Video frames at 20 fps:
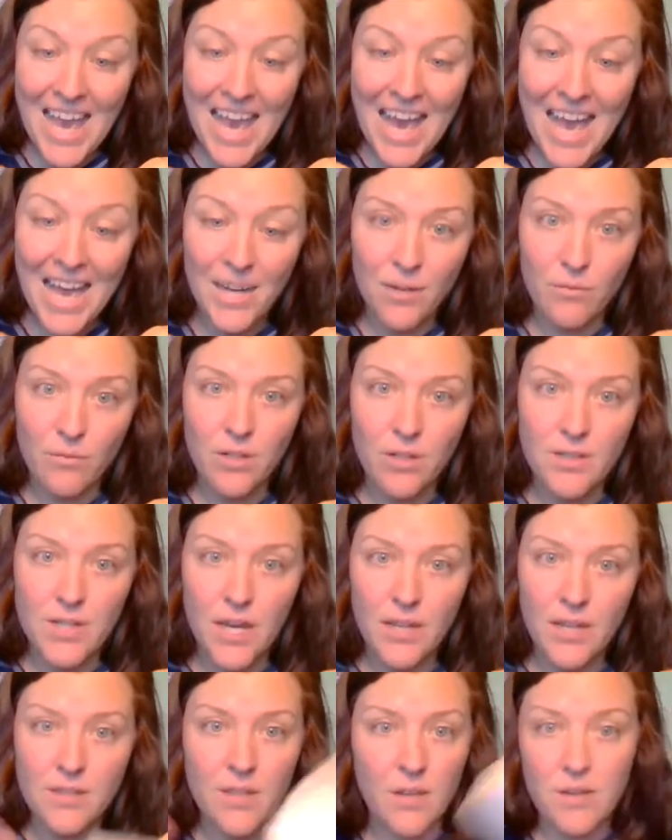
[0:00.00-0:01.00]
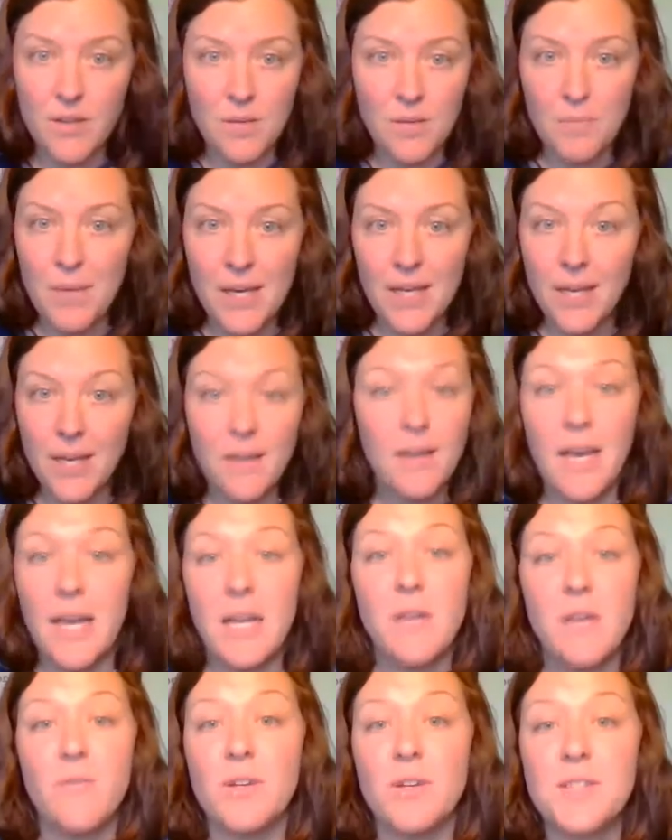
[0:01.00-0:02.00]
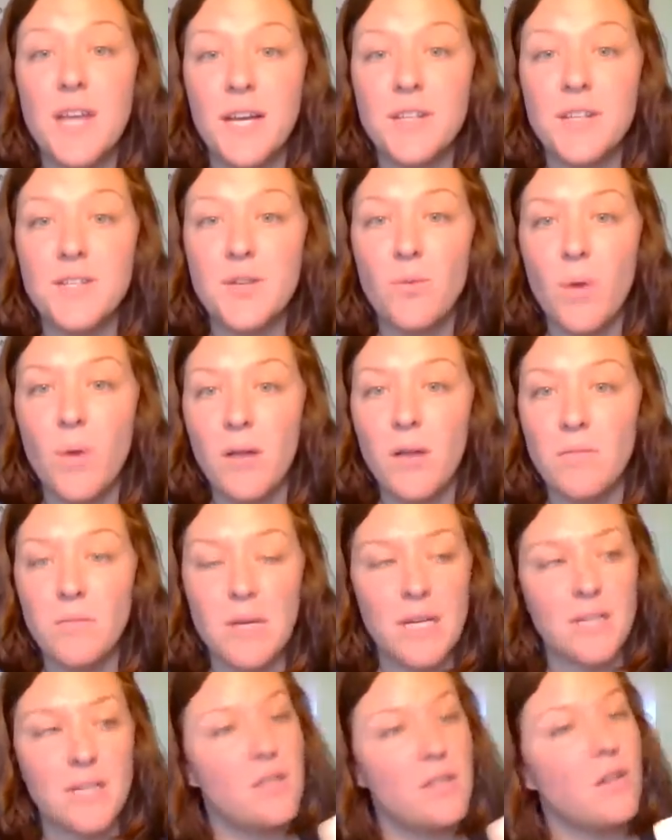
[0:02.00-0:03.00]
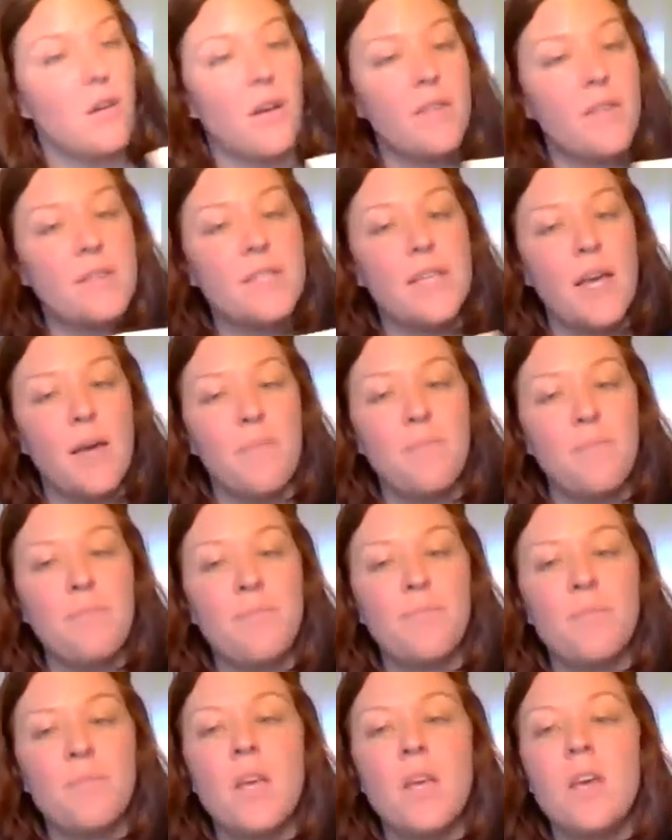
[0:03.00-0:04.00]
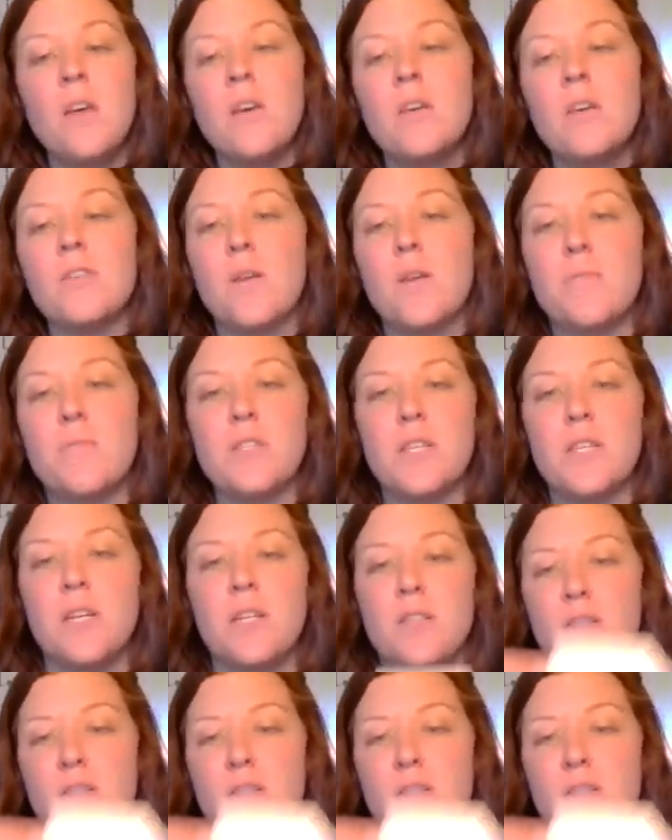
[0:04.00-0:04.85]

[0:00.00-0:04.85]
at a vertex. Now you can pick any vertex you want because they're all the same. So I'm just going